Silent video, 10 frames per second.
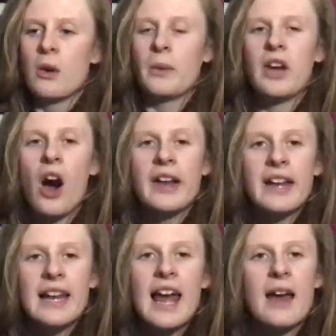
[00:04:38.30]
We kind
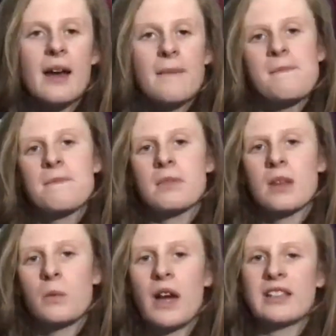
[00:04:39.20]
of let
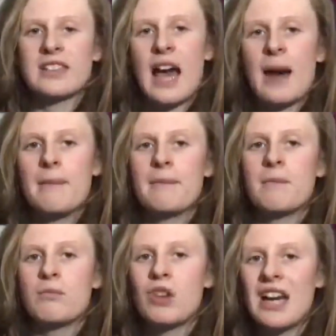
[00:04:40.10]
West Ham
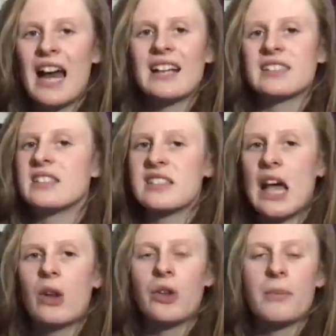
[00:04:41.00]
relax and
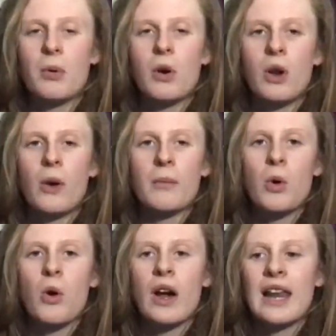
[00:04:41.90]
settle on the ball a lot more,